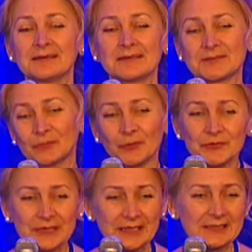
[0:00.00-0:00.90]
the small
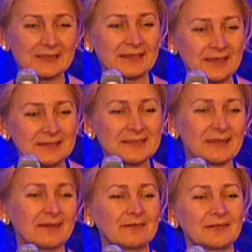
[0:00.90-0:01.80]
things that they
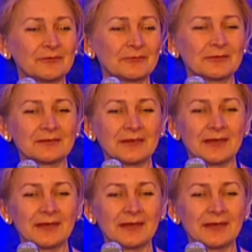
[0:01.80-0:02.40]
discover will